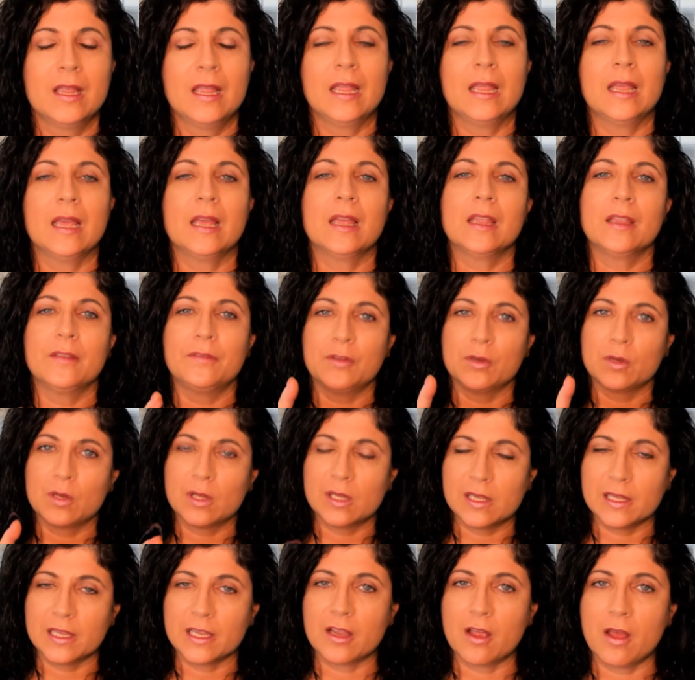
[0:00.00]
If you
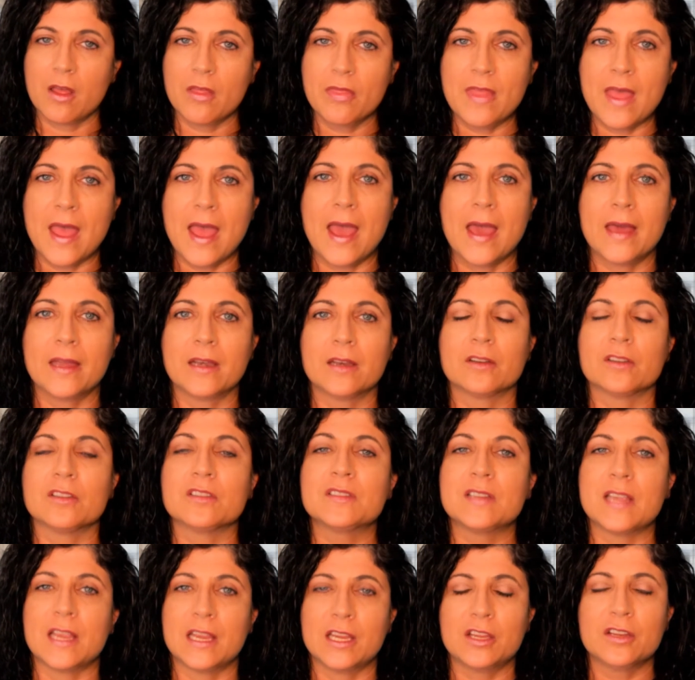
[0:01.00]
click on that, it'll
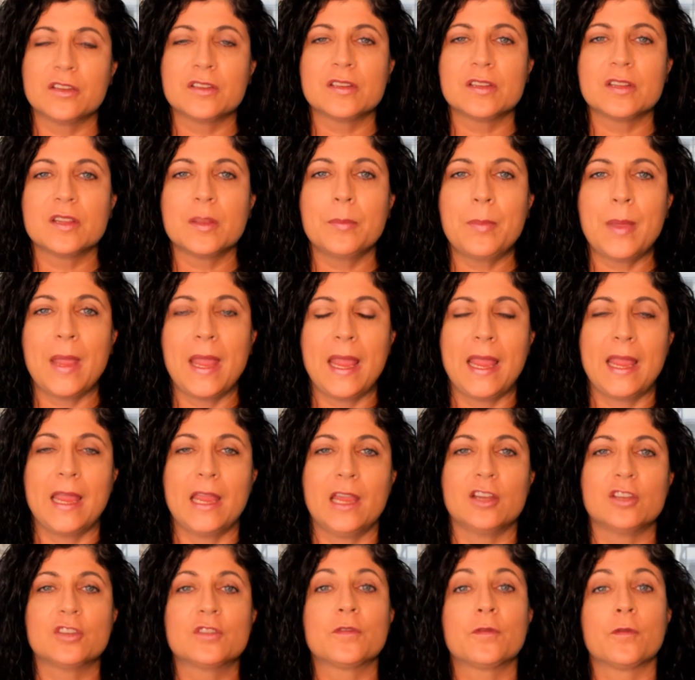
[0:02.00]
take you to the
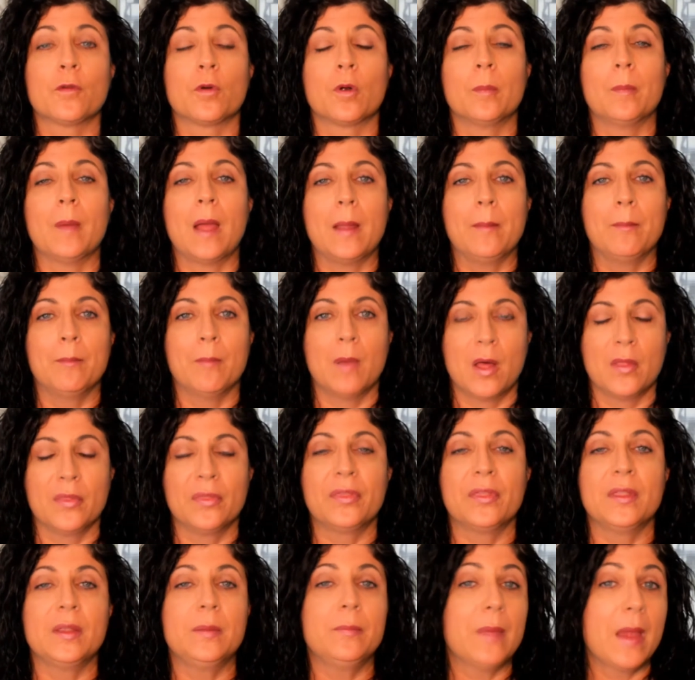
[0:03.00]
page for my
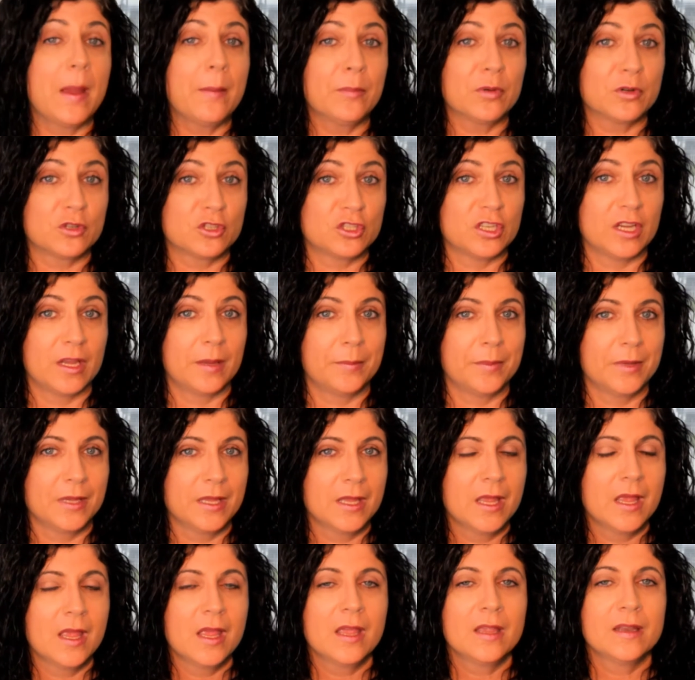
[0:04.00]
monthly membership.
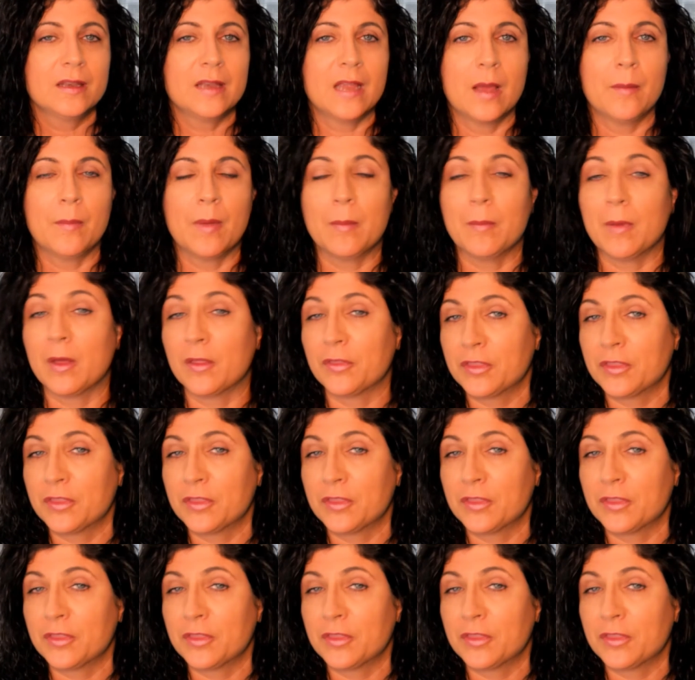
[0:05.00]
Now, my monthly